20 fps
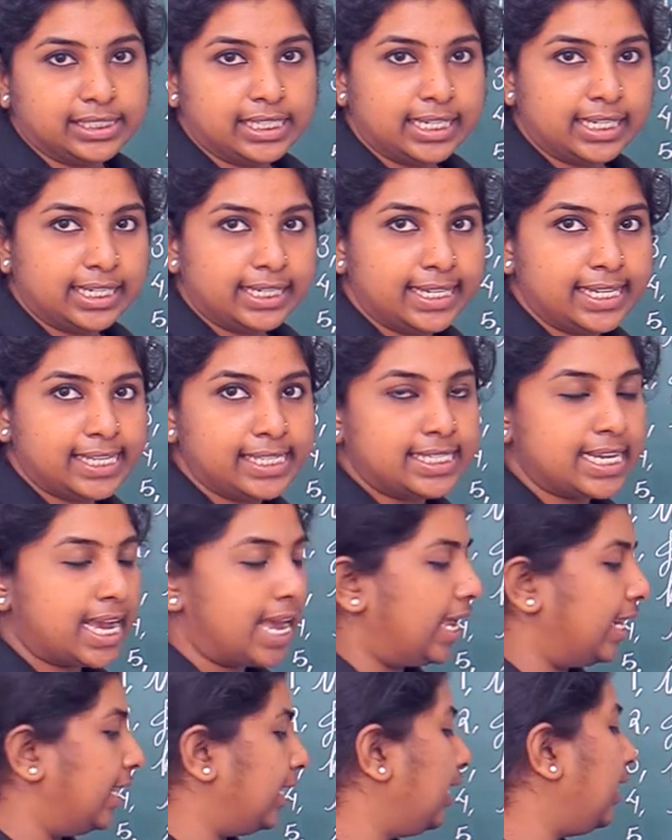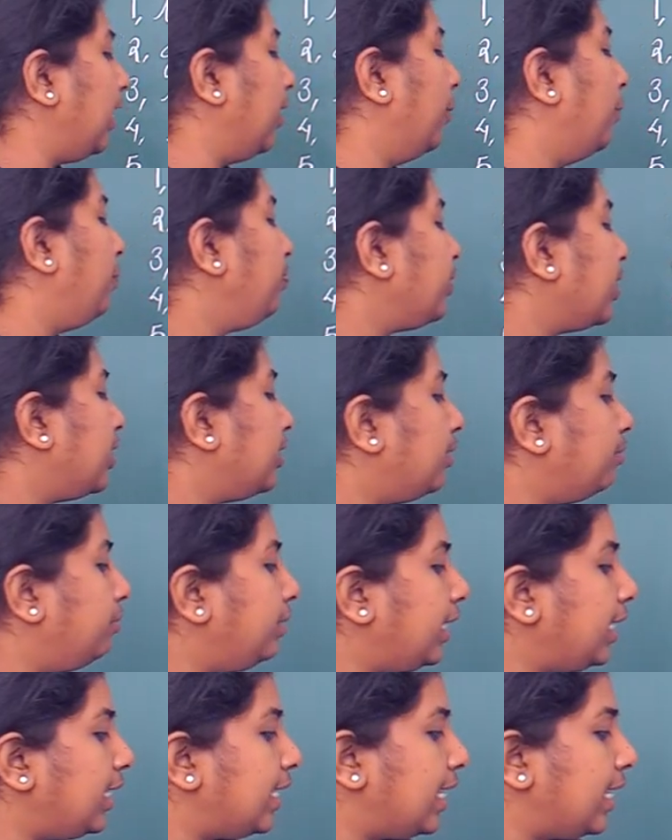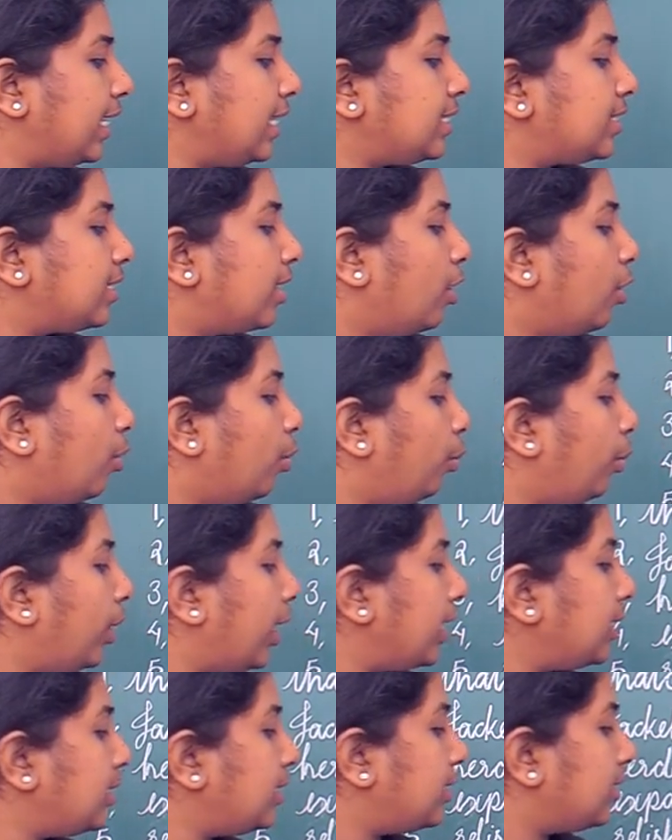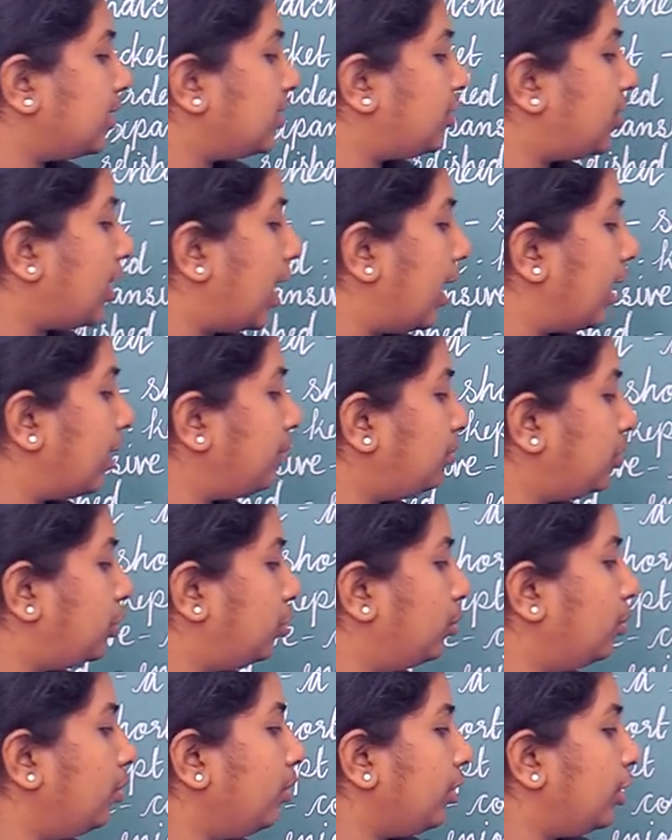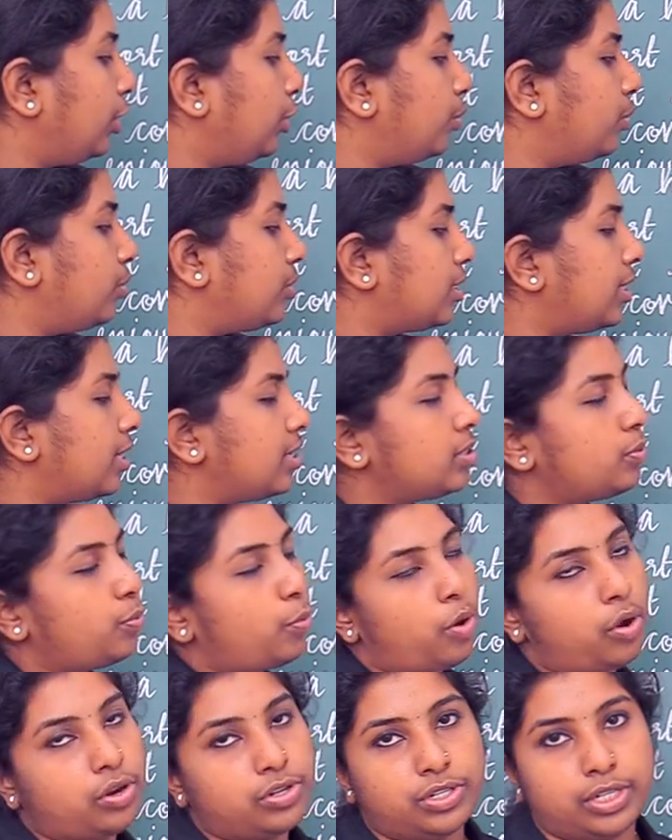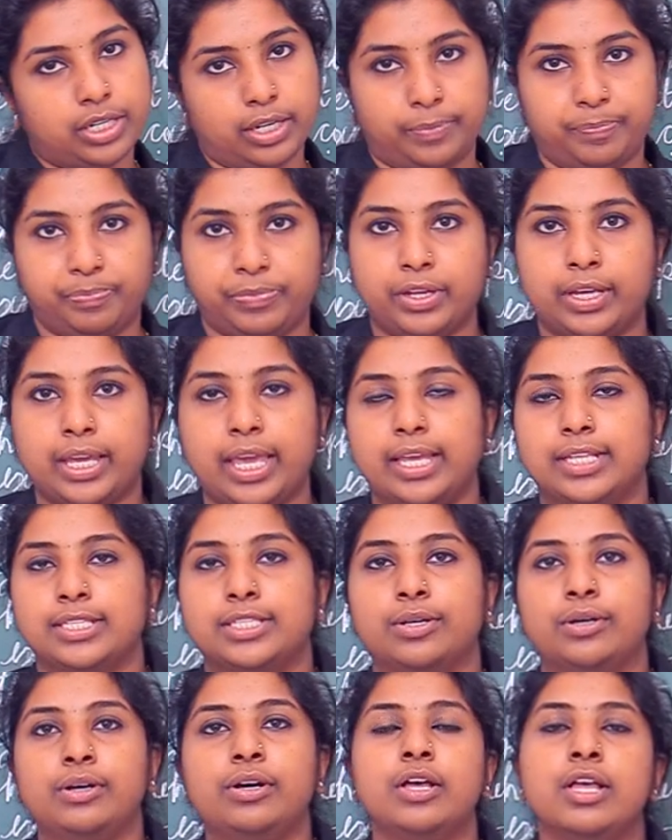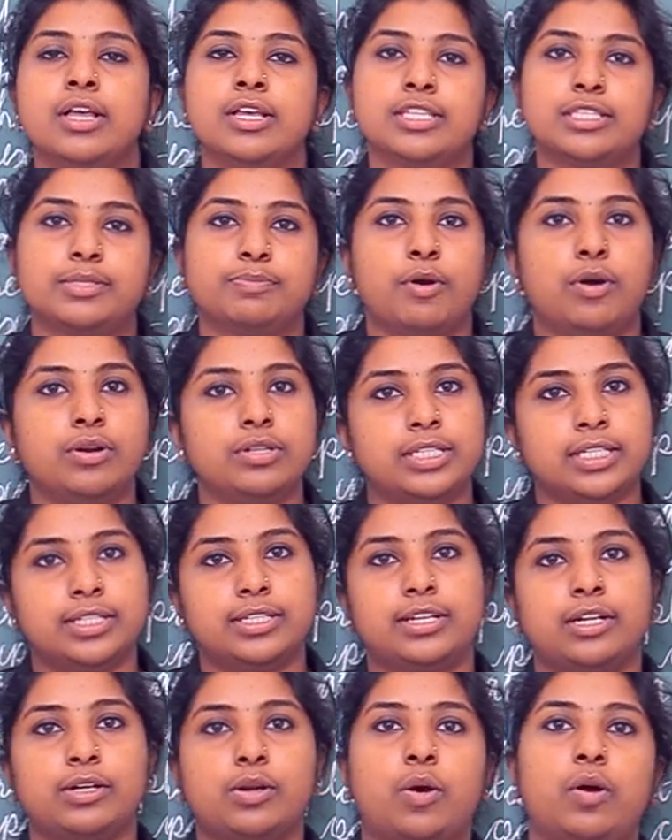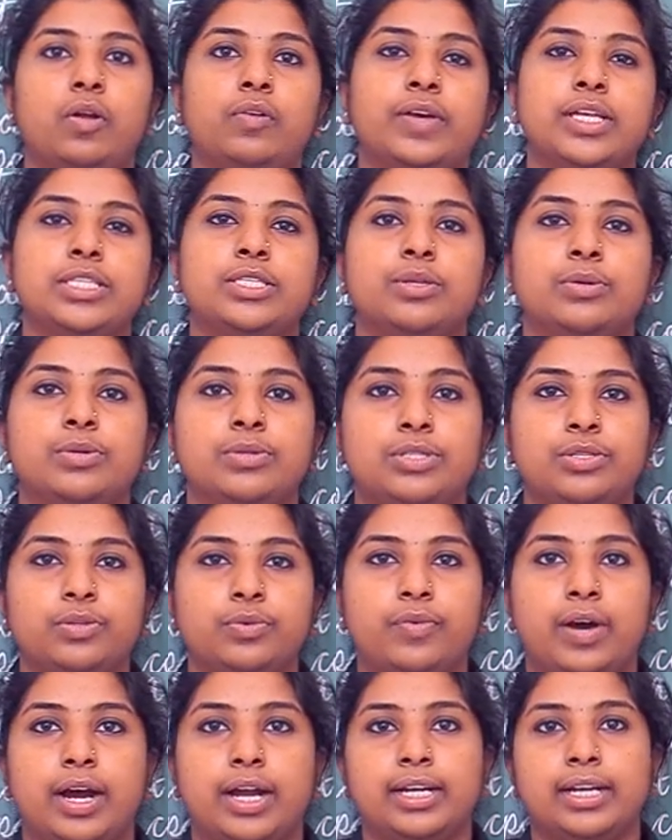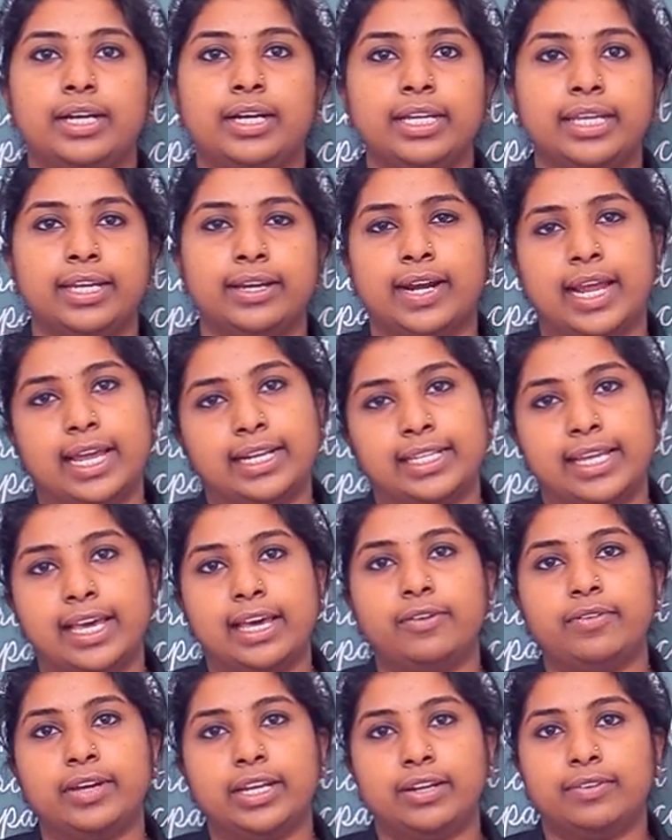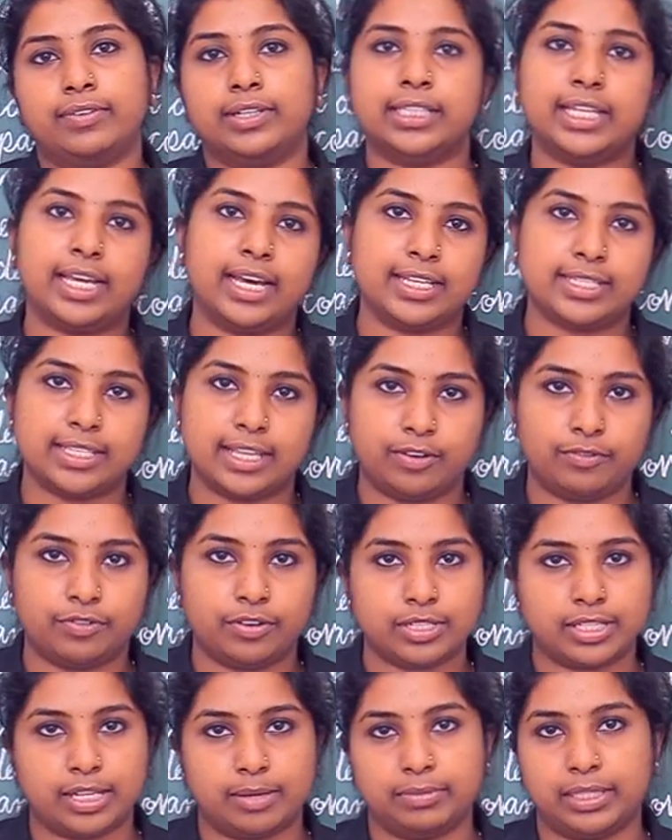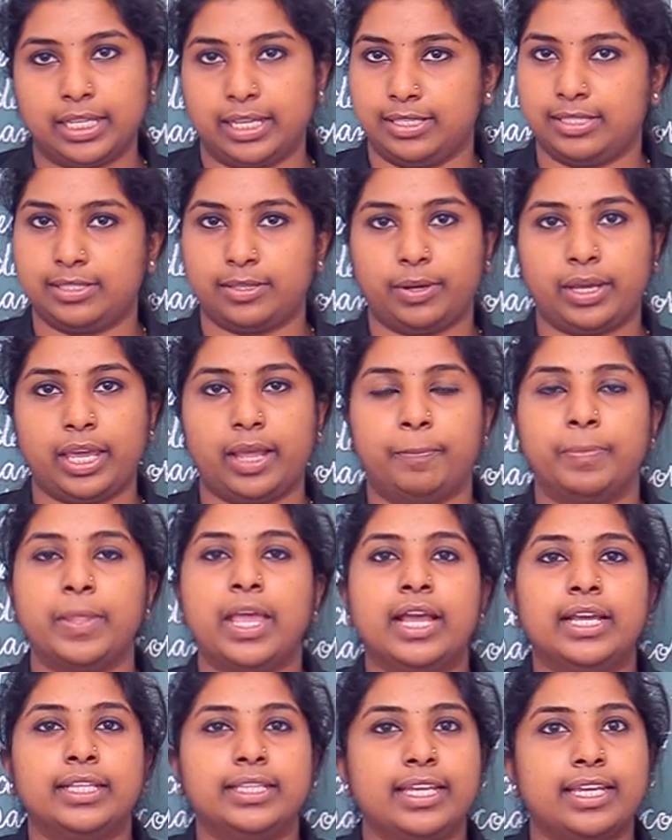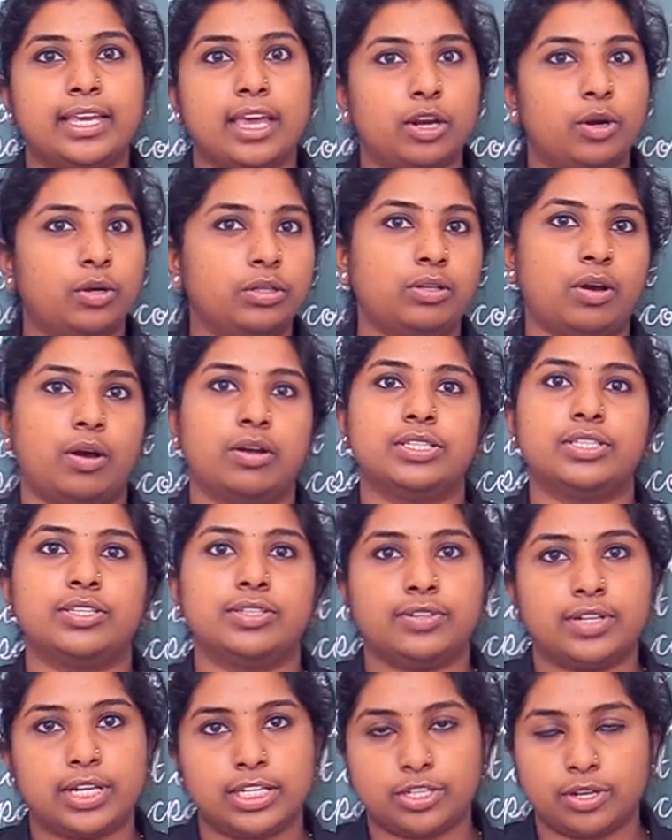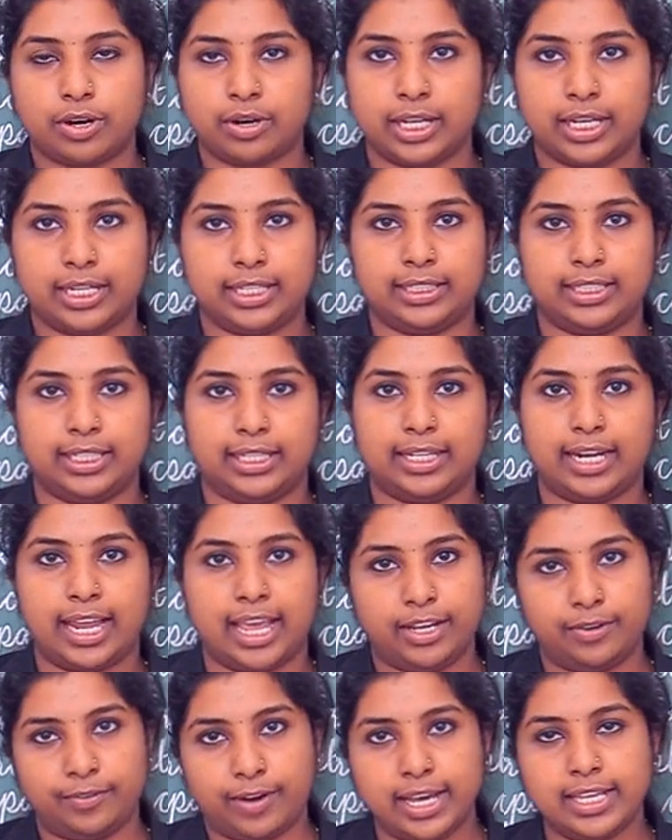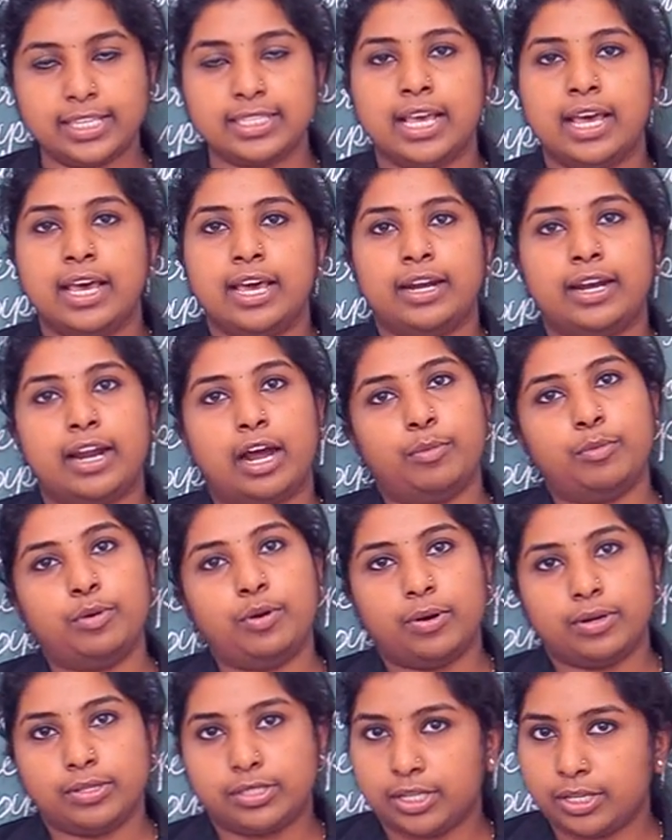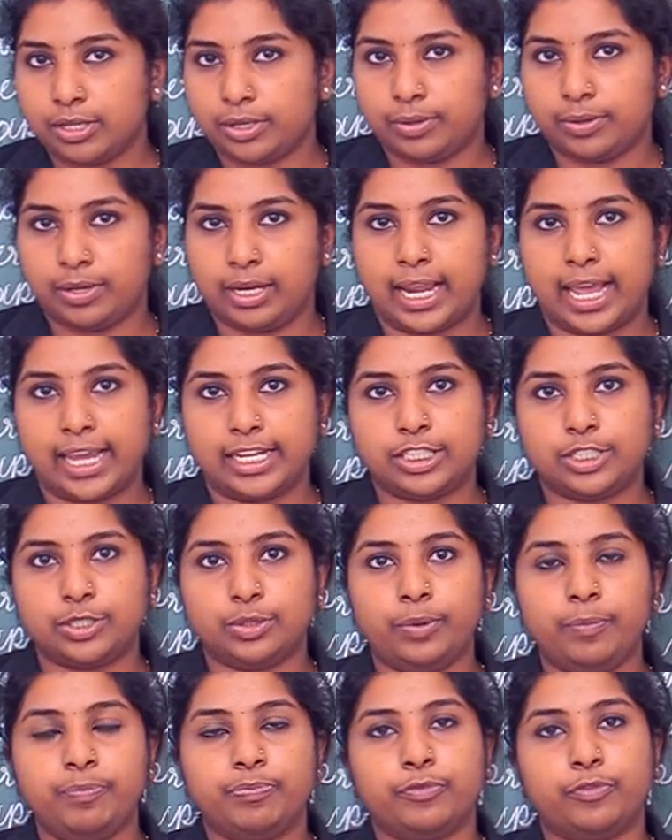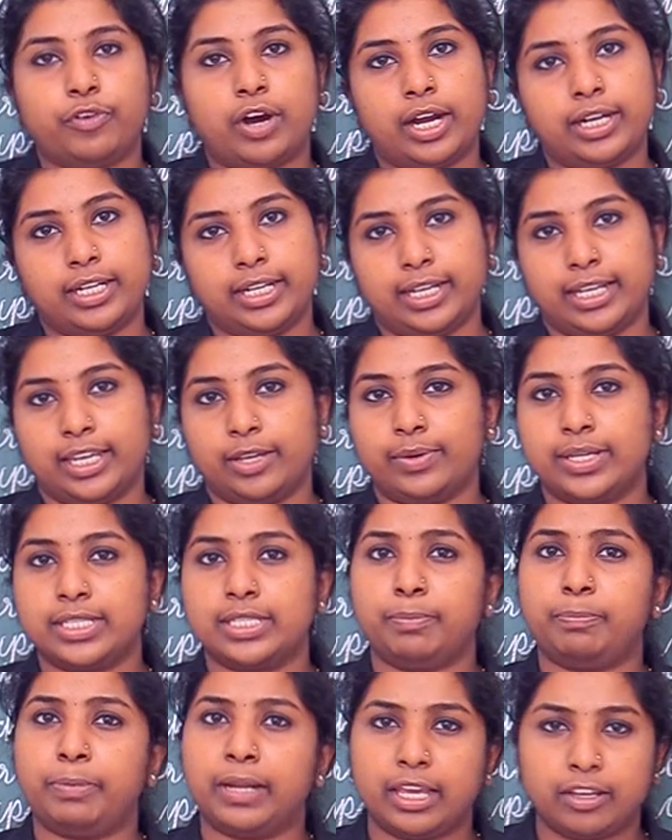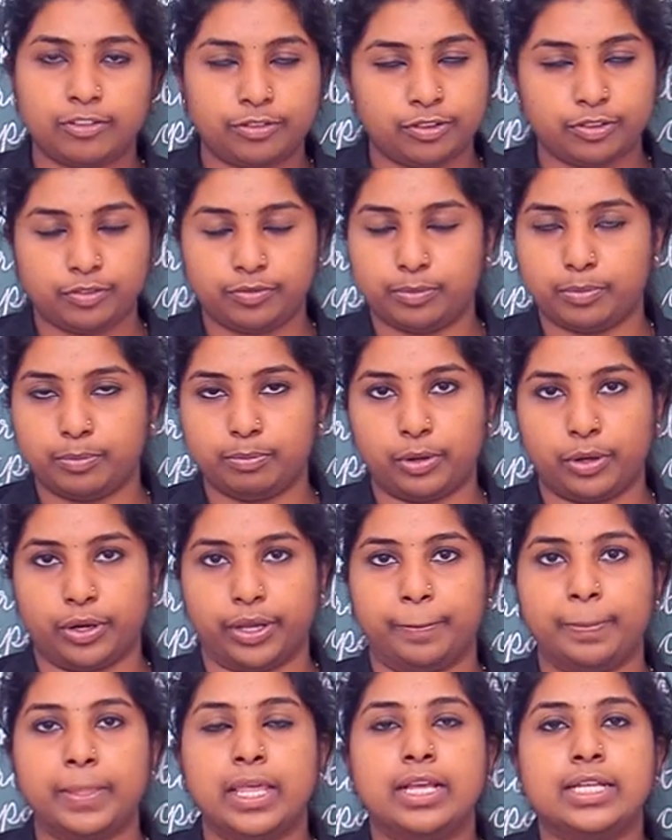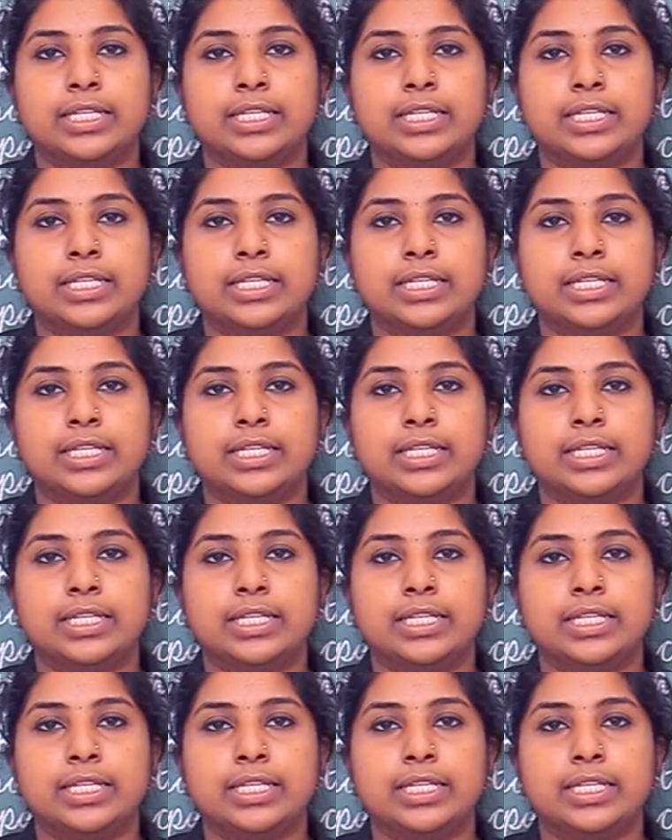dilly-dallying. The meaning is waste time through useless wandering. Okay, so small children always used to wander here and there whenever they are sent for some things. Okay, they cannot concentrate on anything. Likewise, Ramu also liked to wander. He was a playful boy.